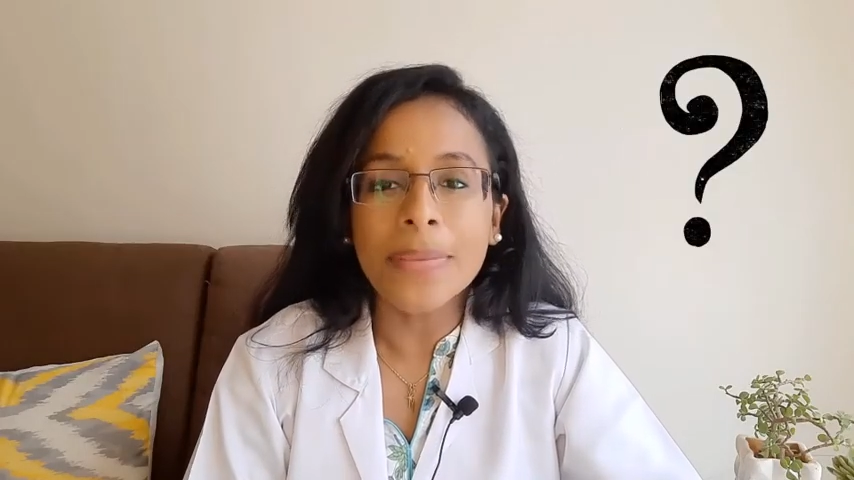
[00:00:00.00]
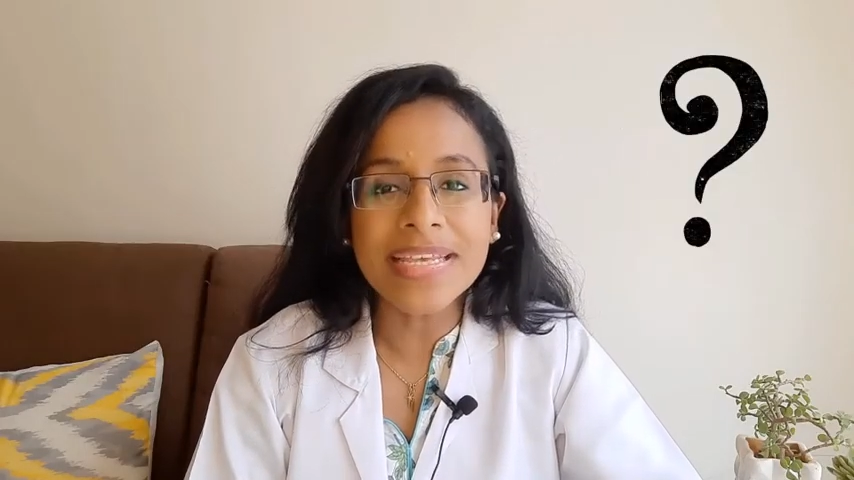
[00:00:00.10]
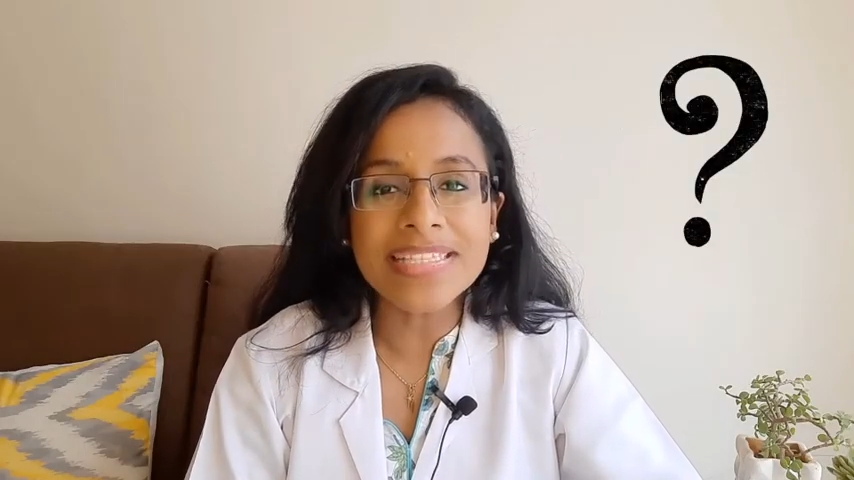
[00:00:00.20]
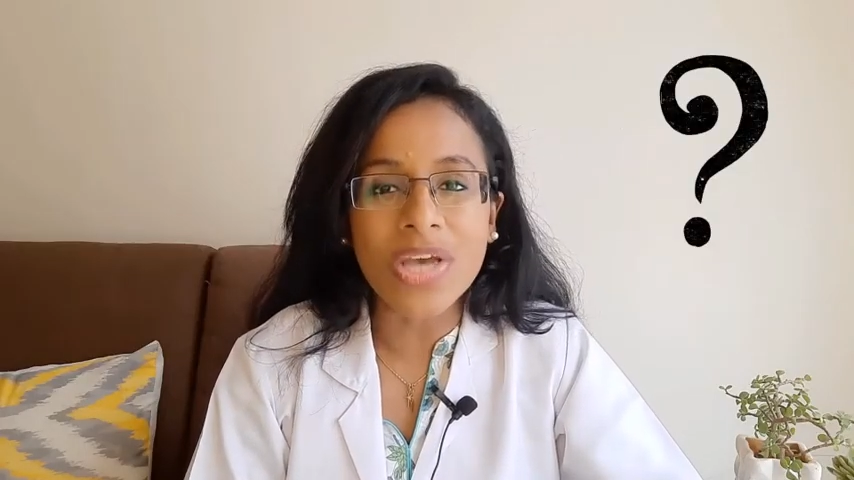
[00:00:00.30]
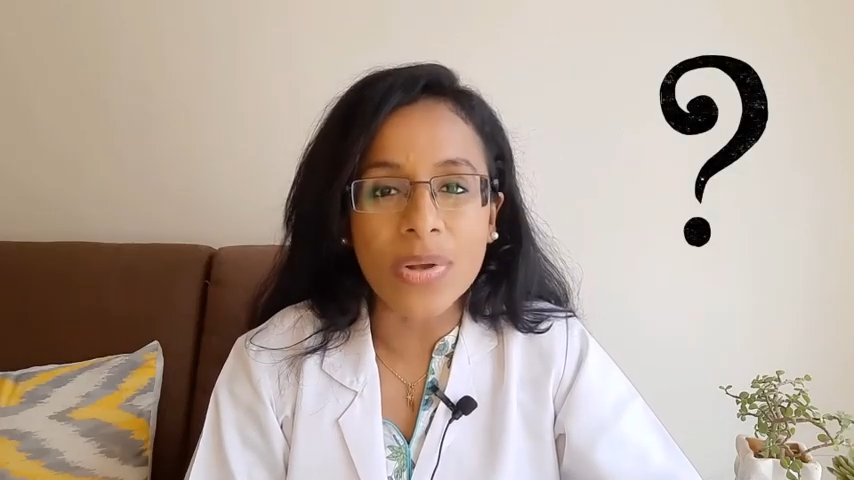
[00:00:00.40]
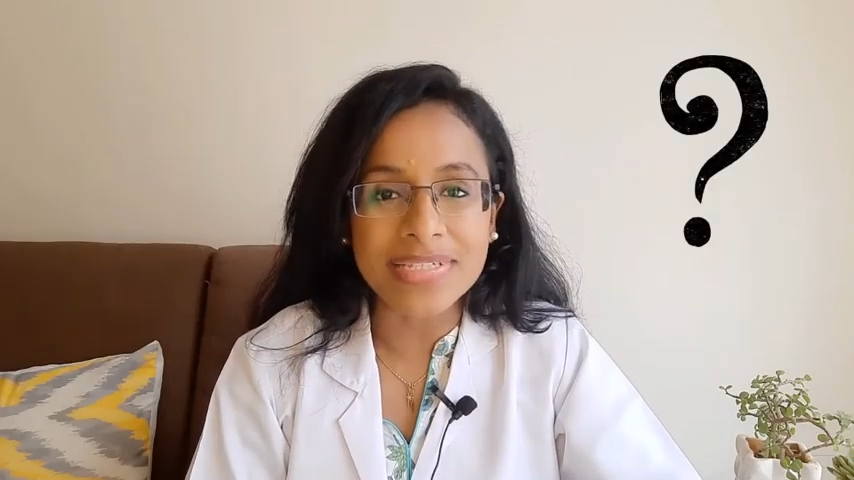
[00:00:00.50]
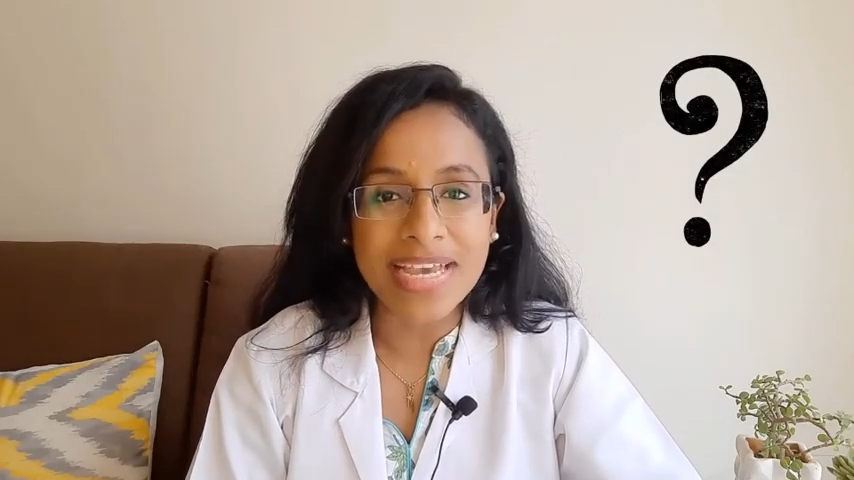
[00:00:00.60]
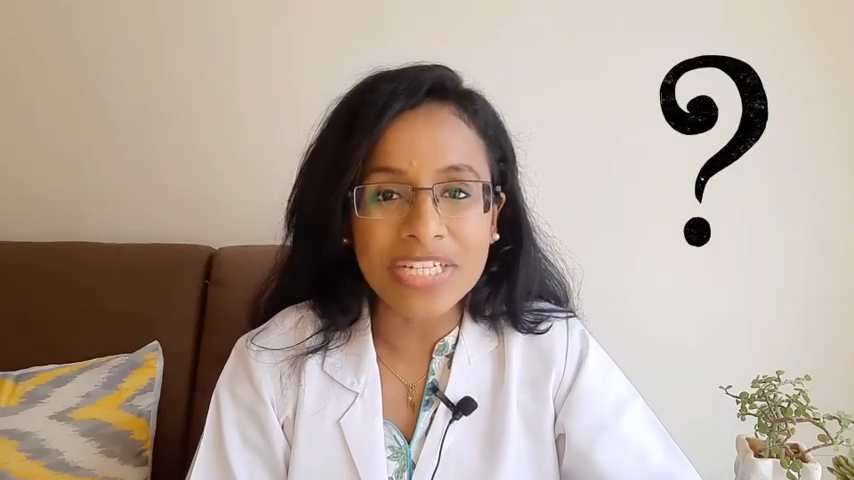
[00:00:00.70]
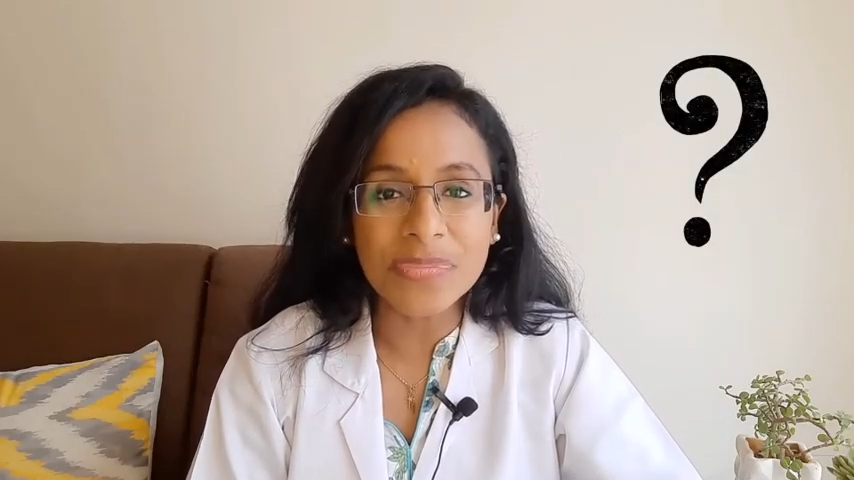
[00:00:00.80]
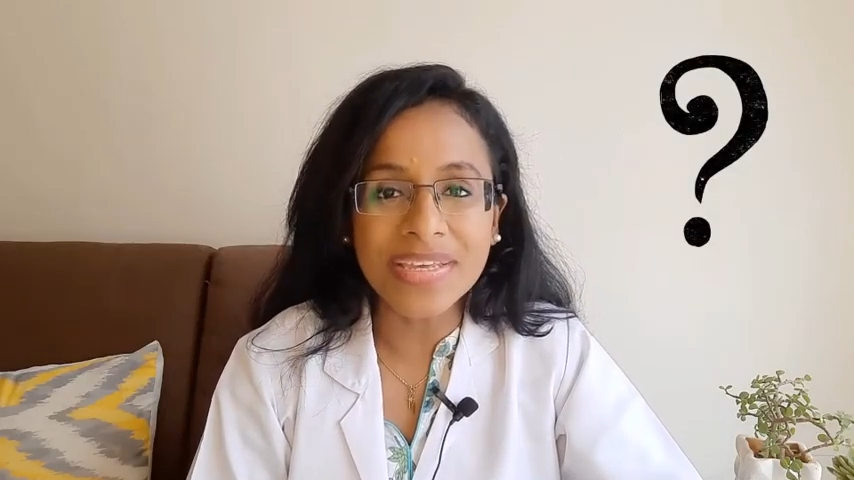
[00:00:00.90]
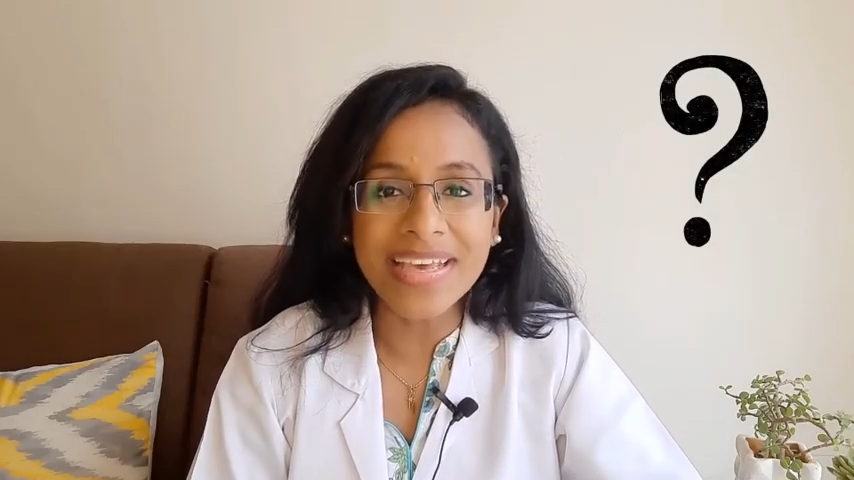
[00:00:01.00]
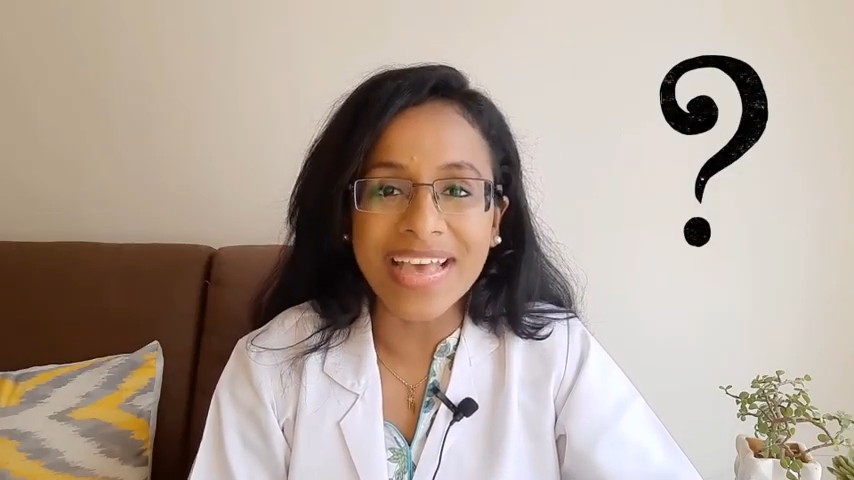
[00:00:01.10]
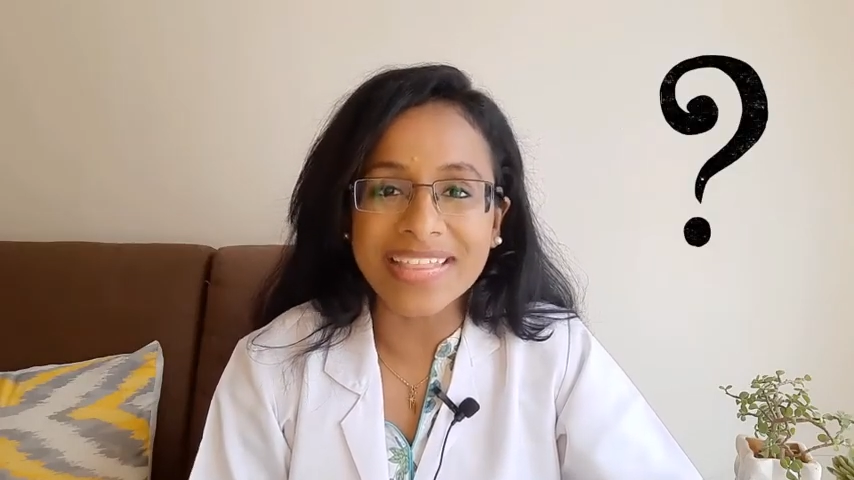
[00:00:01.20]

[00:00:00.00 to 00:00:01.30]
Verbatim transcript: please contact me